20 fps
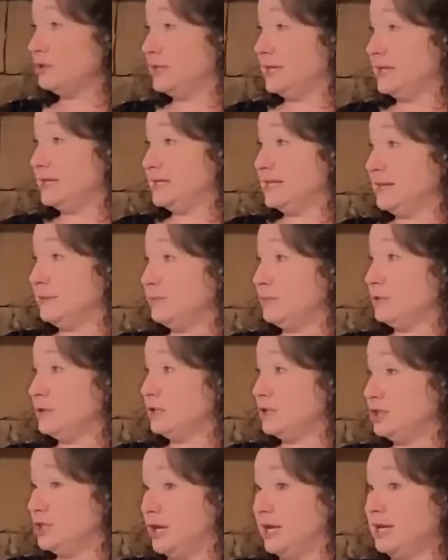December
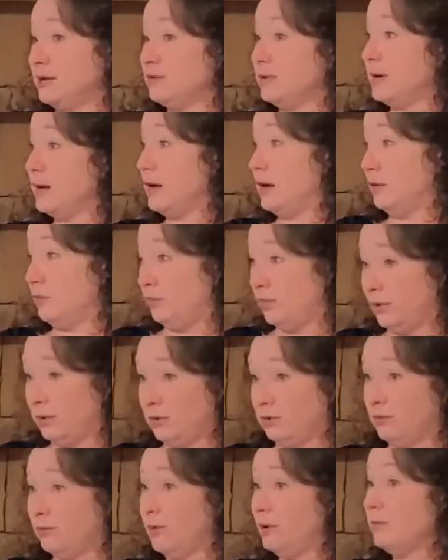to January,
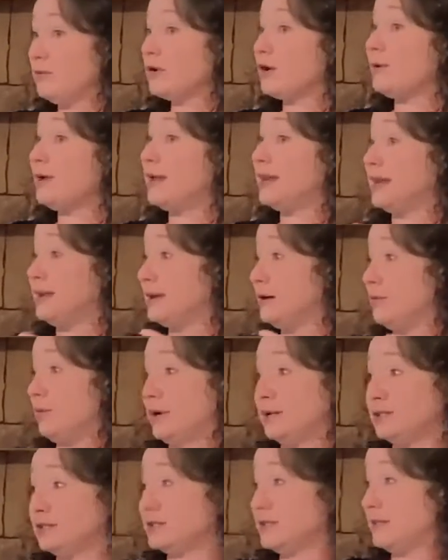we were going, and it
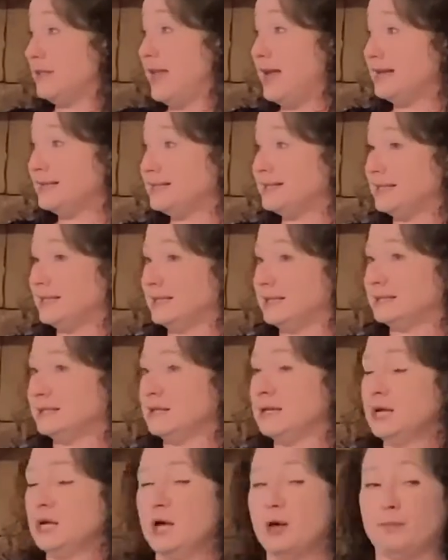wasn't just a light sickness,
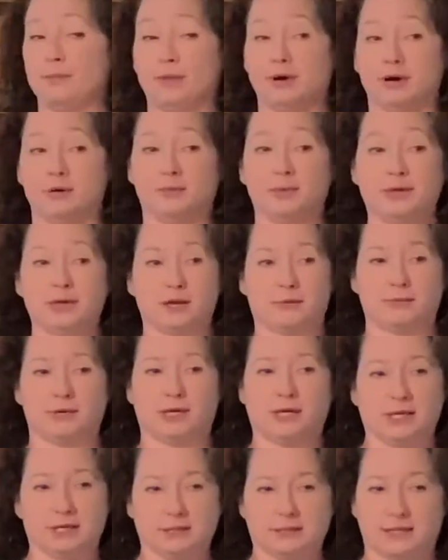but we come
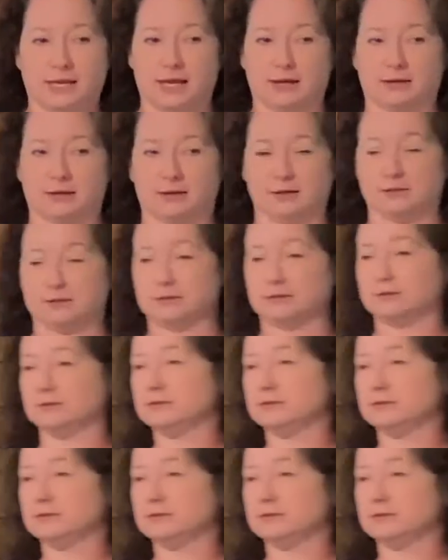against that because...